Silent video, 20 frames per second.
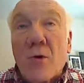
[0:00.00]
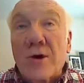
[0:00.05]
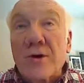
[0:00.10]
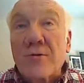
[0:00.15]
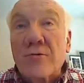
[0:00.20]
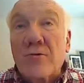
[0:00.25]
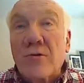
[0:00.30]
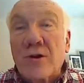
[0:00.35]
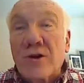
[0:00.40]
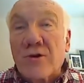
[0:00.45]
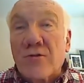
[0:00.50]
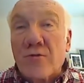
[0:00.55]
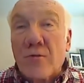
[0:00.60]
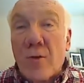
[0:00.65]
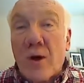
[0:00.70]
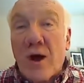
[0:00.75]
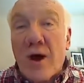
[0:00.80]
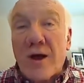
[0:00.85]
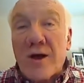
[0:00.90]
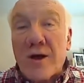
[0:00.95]
One of
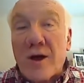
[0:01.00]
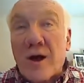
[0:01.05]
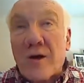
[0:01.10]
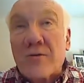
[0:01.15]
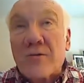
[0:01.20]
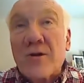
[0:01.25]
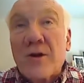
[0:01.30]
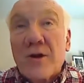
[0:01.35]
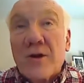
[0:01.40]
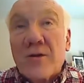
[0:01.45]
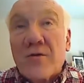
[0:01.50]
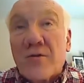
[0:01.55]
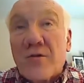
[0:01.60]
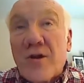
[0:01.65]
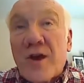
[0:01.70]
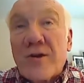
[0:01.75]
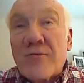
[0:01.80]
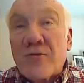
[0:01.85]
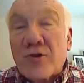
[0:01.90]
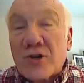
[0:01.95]
my
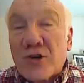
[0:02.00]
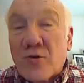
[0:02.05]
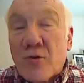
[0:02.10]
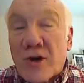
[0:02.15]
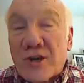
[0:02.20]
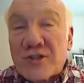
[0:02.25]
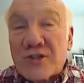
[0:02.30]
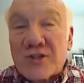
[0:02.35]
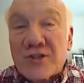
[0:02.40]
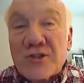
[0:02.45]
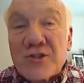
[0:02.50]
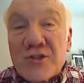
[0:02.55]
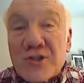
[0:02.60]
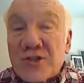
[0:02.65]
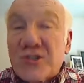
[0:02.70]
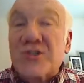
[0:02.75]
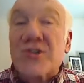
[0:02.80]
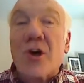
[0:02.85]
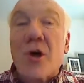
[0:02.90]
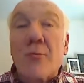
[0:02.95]
favorite
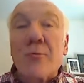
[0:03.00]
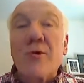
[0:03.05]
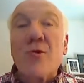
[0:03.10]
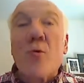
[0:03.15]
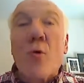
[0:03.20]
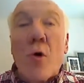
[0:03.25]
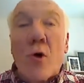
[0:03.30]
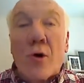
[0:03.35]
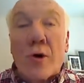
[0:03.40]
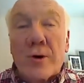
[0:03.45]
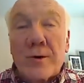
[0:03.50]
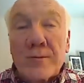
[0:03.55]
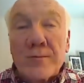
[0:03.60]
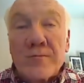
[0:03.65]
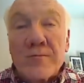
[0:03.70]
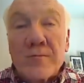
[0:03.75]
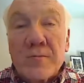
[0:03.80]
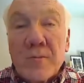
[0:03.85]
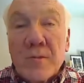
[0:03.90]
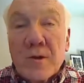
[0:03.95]
questions is, tell me more,
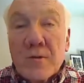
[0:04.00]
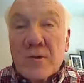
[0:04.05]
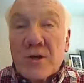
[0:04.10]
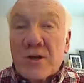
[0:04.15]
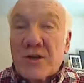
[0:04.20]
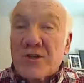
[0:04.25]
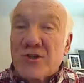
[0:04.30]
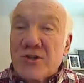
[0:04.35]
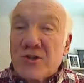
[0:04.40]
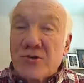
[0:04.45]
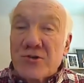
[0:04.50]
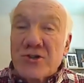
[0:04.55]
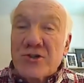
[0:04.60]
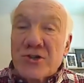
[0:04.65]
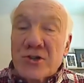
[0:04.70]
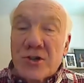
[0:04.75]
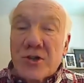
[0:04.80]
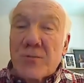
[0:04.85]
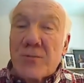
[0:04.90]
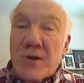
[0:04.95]
because
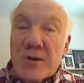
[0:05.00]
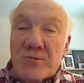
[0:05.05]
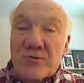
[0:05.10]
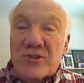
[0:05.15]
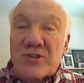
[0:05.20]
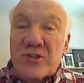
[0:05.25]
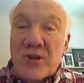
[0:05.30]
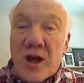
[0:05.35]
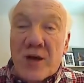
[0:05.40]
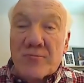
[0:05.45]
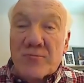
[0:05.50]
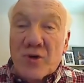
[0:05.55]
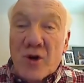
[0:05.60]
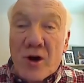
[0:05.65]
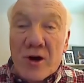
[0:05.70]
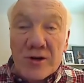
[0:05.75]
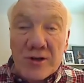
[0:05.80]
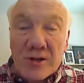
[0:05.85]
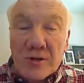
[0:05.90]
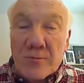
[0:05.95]
usually people stop
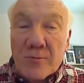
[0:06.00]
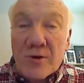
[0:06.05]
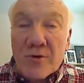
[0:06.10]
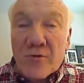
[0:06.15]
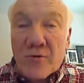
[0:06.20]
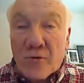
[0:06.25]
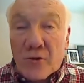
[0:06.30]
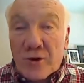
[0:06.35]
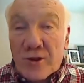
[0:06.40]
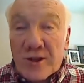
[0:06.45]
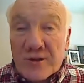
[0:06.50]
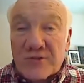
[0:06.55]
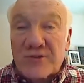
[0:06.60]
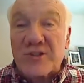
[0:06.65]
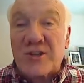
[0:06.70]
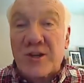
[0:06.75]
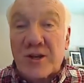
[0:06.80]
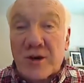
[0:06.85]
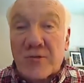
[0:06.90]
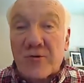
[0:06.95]
talking before
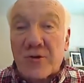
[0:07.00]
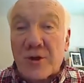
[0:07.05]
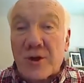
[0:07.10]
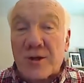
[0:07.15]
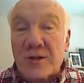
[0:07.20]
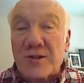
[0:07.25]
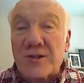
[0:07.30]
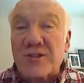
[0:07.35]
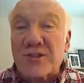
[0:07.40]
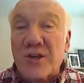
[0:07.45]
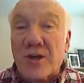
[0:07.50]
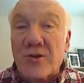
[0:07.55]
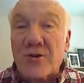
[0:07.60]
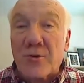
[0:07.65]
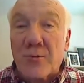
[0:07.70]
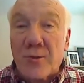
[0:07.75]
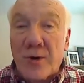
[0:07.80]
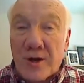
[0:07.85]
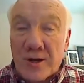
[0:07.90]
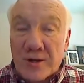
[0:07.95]
they've said everything that's
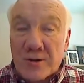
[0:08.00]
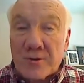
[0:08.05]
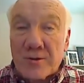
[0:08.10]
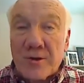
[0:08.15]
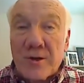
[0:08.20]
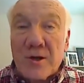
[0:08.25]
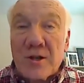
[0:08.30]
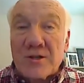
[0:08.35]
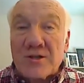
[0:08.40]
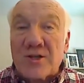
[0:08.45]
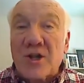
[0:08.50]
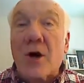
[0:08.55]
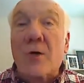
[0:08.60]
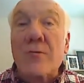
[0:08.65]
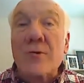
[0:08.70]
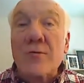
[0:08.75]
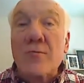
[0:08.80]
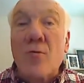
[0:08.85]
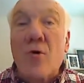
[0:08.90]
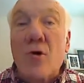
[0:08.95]
on their mind.
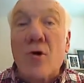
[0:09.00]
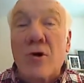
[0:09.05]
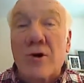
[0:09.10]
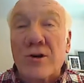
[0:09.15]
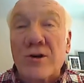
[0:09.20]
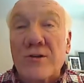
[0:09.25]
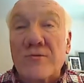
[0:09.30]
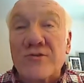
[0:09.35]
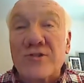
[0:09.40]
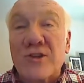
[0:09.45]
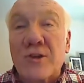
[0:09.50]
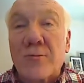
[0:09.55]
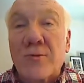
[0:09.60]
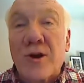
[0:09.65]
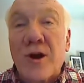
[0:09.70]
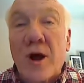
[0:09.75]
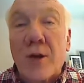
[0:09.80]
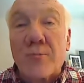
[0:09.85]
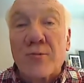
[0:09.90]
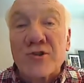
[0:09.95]
Tell me more gives
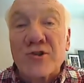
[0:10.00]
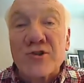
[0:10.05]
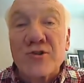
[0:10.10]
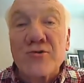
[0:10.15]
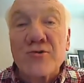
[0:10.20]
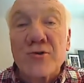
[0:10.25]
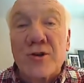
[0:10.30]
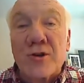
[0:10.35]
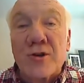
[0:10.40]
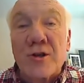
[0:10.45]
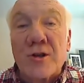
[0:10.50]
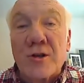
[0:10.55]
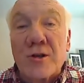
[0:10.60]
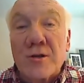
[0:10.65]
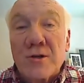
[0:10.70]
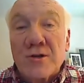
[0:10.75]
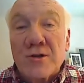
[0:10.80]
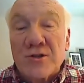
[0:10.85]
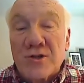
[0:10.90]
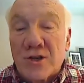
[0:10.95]
them an
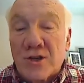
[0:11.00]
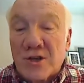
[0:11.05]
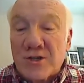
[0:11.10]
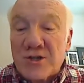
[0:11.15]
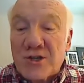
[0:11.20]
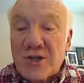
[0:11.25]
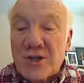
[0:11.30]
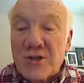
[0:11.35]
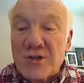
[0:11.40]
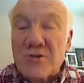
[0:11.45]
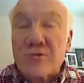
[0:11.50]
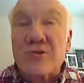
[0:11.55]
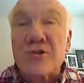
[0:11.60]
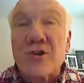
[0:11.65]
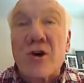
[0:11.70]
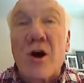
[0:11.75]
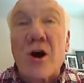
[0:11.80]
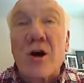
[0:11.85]
opportunity to continue